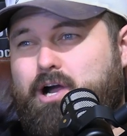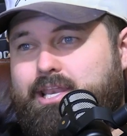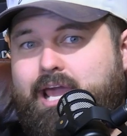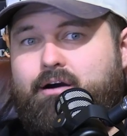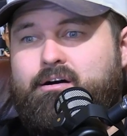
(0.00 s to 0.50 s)

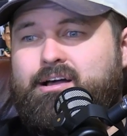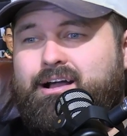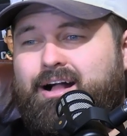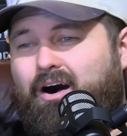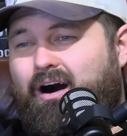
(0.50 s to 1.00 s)
now,
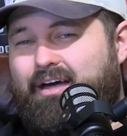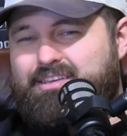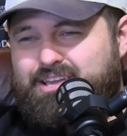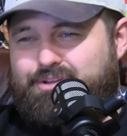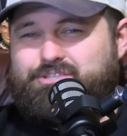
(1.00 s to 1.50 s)
I
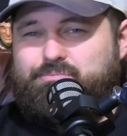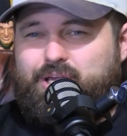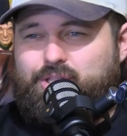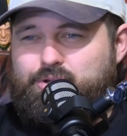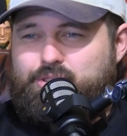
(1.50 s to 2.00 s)
think Coates would be
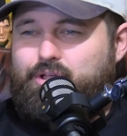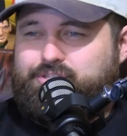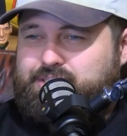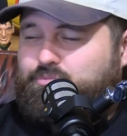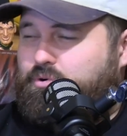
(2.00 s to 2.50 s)
a lot
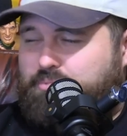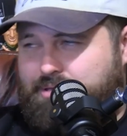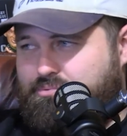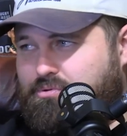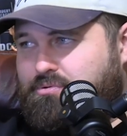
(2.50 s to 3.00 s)
closer than what
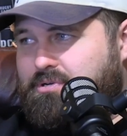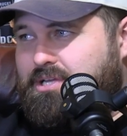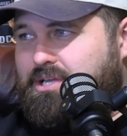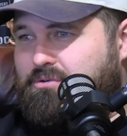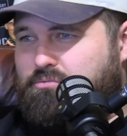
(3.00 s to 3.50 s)
people
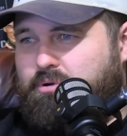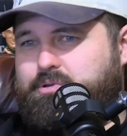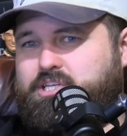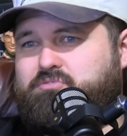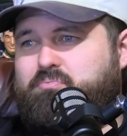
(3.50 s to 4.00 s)

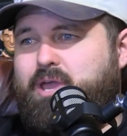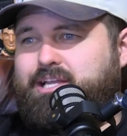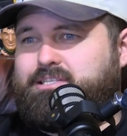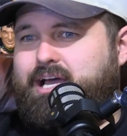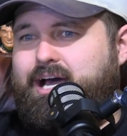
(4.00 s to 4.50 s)
probably
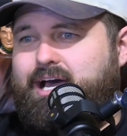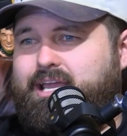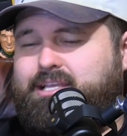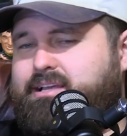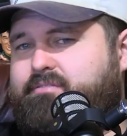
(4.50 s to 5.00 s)
expect.
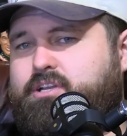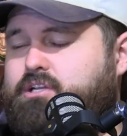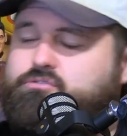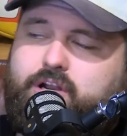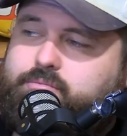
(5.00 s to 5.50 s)
He's having an
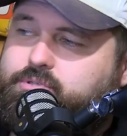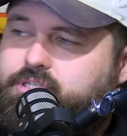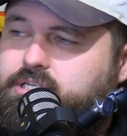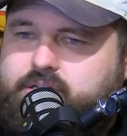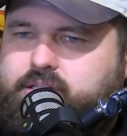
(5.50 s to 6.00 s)
incredible
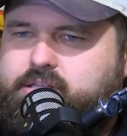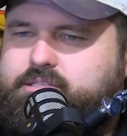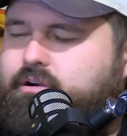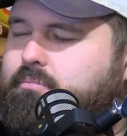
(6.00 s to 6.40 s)
season. I think that's great.